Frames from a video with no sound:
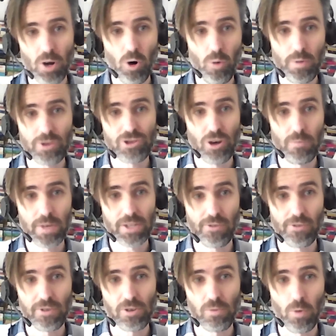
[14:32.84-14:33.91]
Corbyn, John
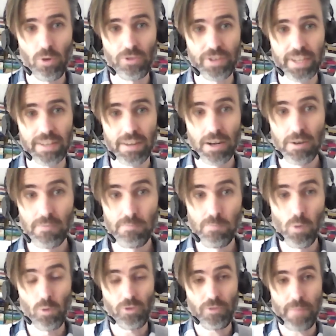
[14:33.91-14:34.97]
McDonnell wanted
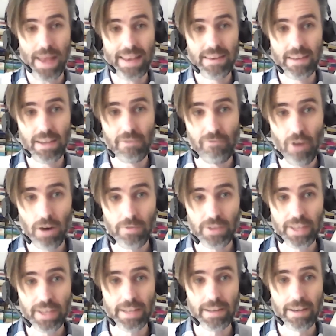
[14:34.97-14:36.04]
more spending rather
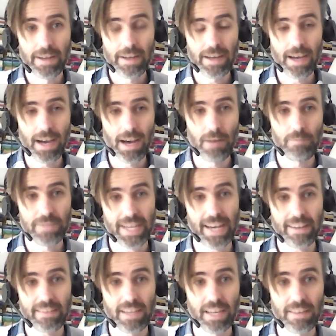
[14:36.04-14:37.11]
than
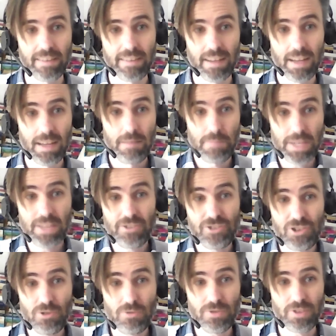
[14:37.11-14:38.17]
tax cuts. But in the
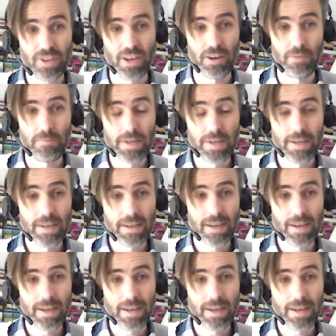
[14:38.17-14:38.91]
short term, they